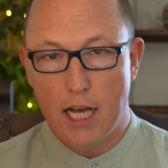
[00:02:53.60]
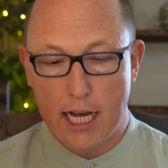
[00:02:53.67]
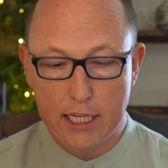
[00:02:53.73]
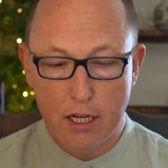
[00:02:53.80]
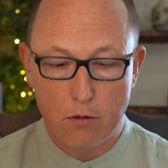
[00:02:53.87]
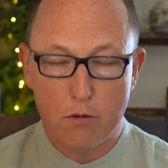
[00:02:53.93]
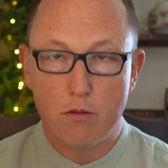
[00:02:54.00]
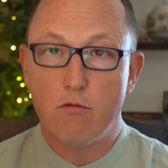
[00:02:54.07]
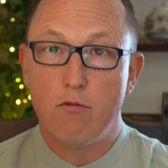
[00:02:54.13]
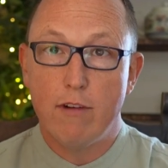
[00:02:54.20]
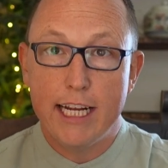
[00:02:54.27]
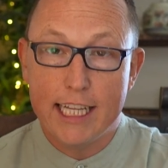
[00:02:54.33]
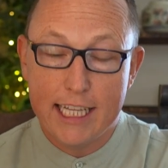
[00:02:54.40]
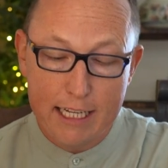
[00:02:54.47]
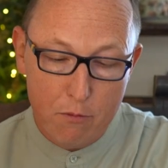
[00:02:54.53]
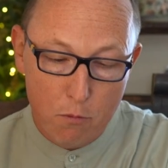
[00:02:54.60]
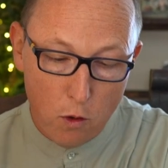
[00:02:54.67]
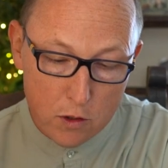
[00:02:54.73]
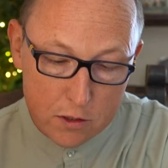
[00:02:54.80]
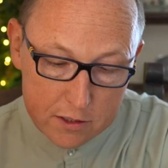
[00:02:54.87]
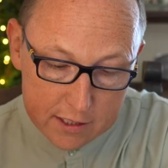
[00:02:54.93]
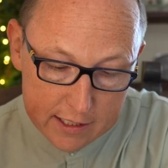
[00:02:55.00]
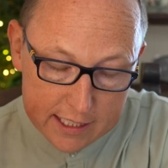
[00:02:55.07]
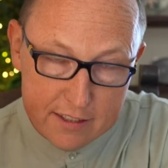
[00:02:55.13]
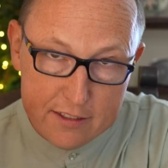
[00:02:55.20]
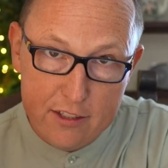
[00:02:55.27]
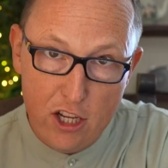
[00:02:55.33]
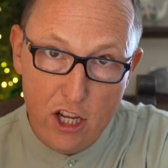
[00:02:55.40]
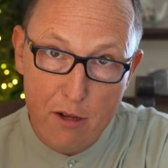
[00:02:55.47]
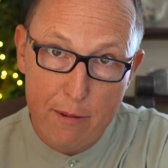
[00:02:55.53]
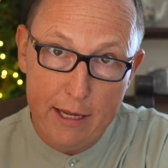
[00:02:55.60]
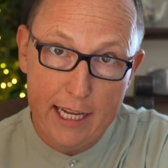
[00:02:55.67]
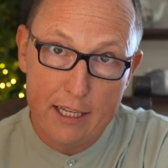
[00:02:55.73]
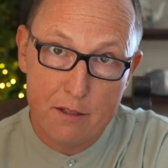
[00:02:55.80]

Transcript: I don't really want to disturb it.